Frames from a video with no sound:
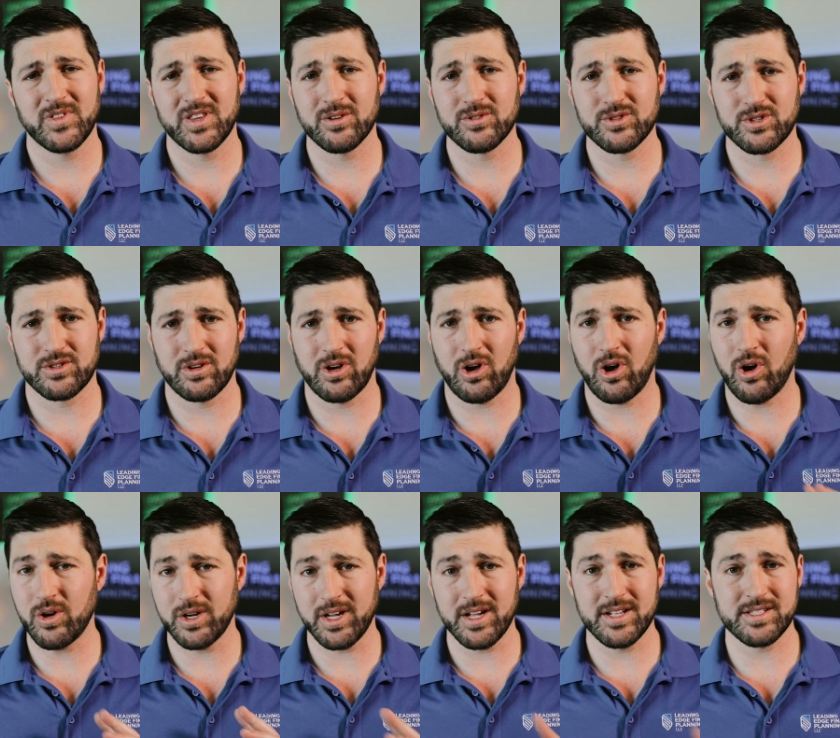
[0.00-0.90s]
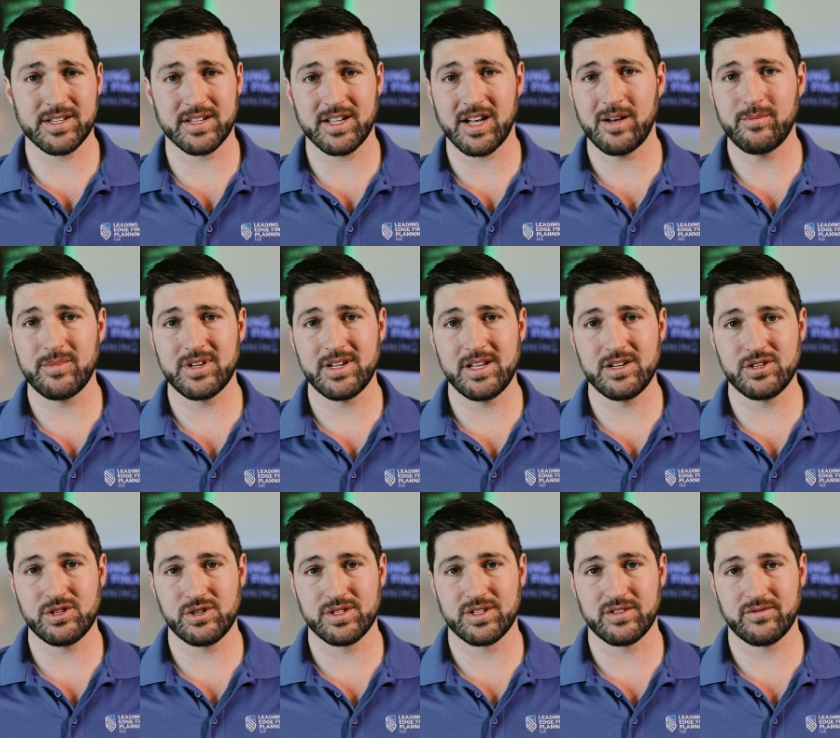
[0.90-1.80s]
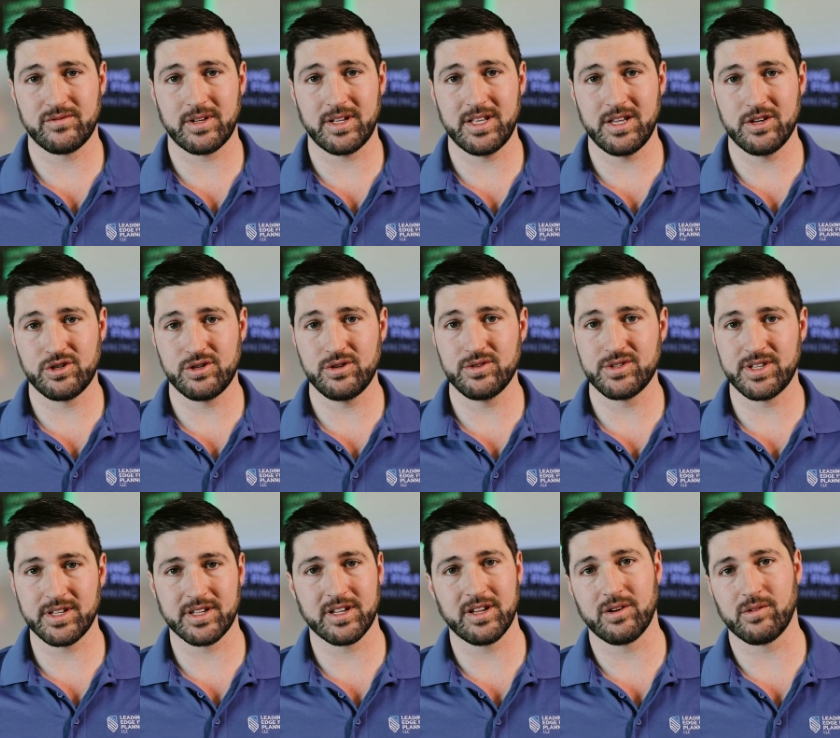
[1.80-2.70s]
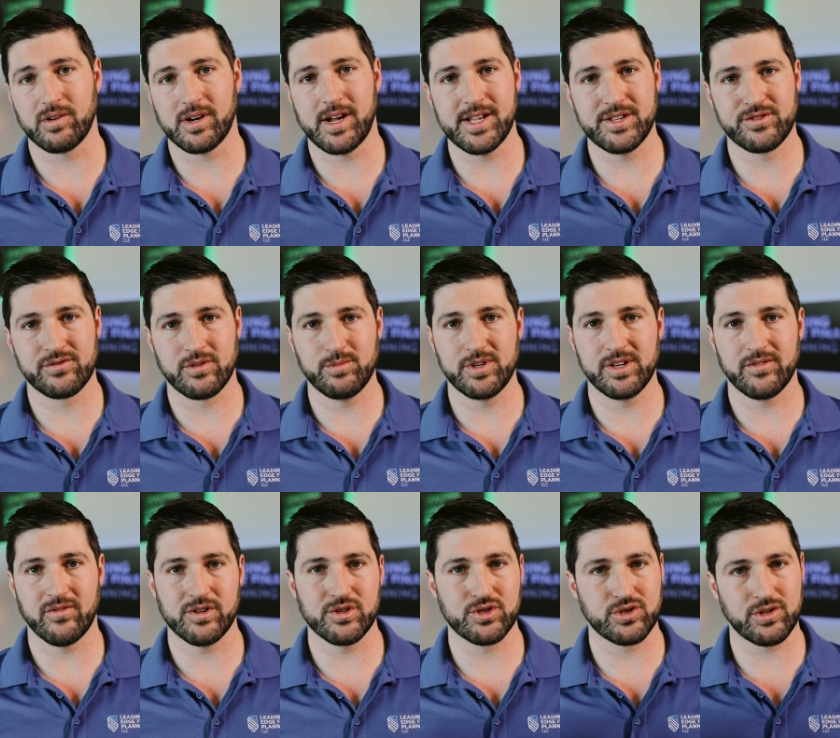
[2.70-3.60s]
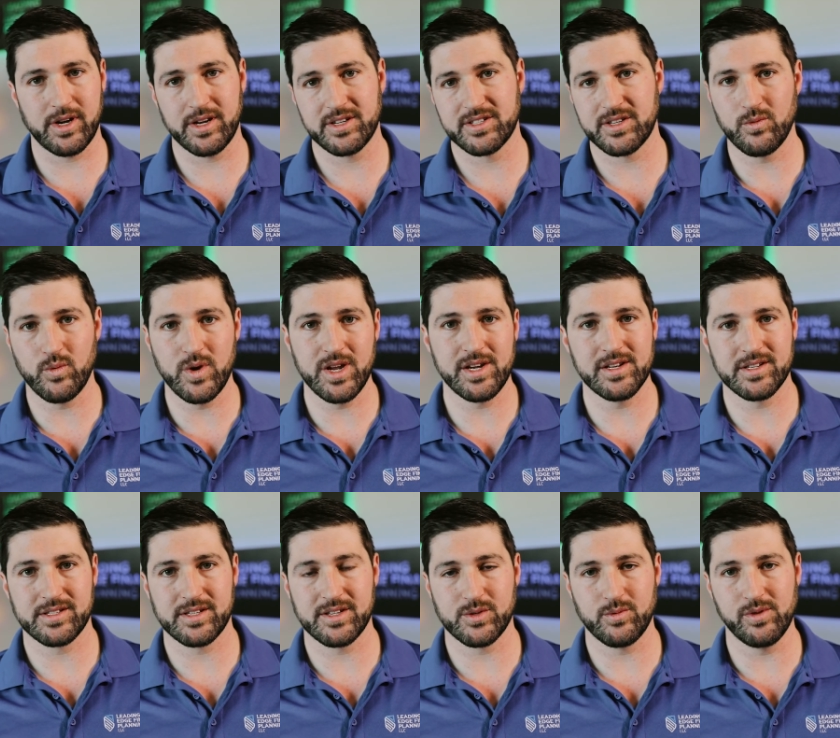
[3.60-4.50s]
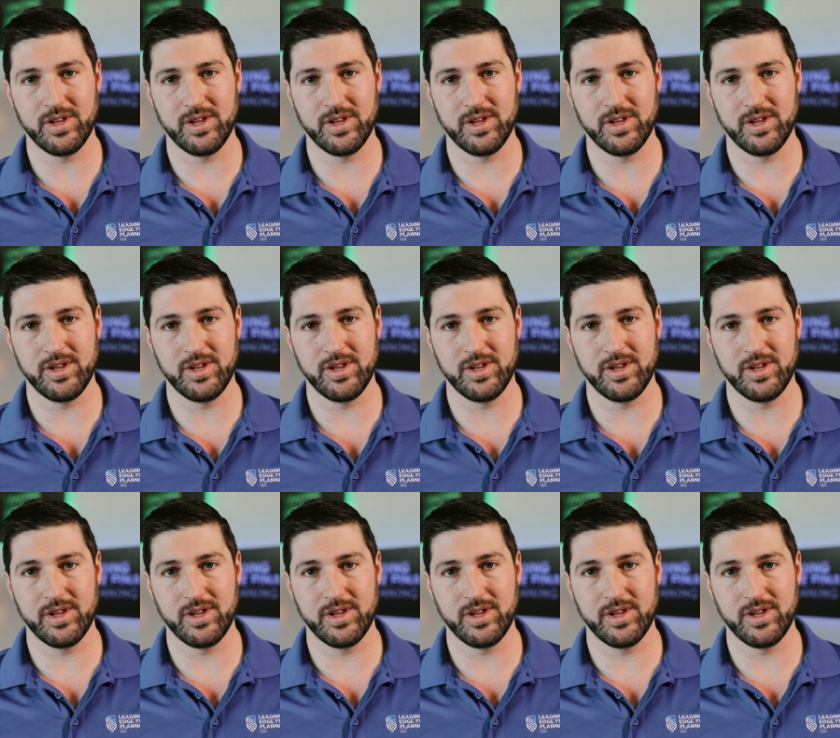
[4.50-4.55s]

There's all kinds of combinations of issues that can arise from different strengths and weaknesses